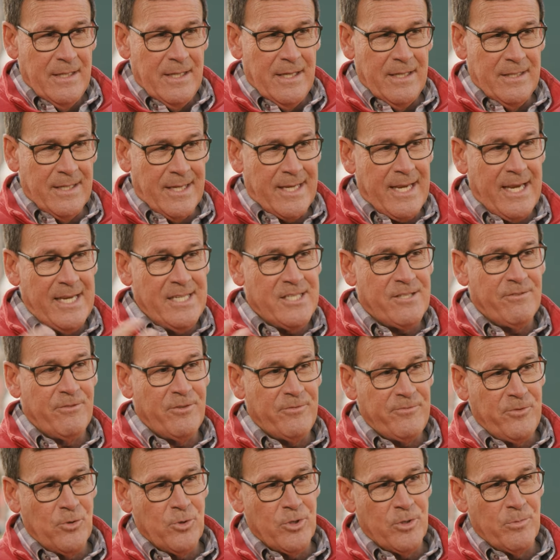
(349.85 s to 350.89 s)
In the case of
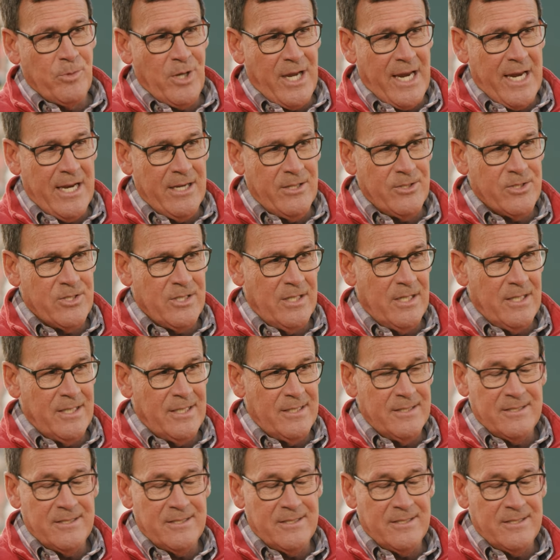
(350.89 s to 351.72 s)
affordable housing,